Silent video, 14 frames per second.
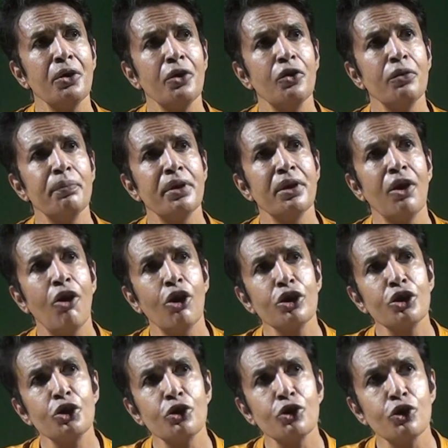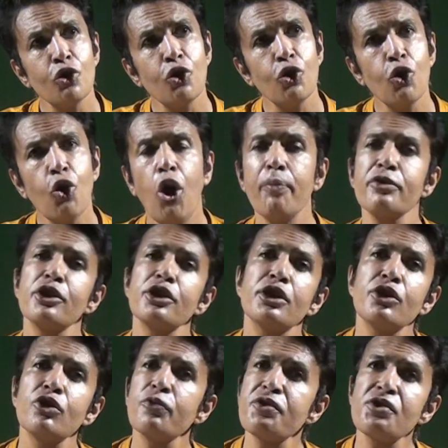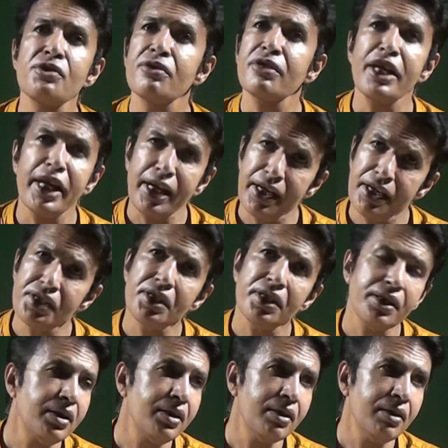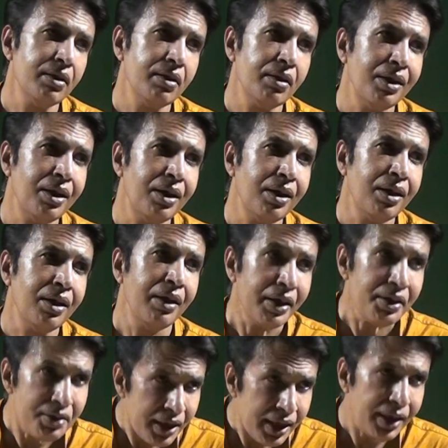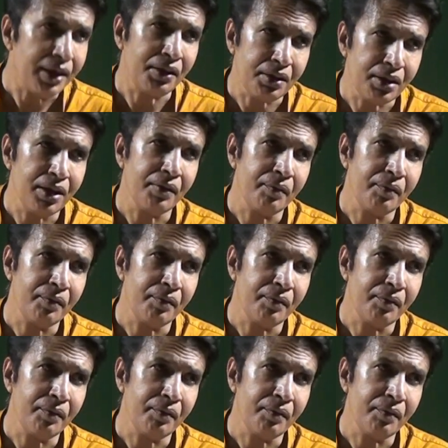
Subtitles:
who belong to opposite groups to connect. Yet,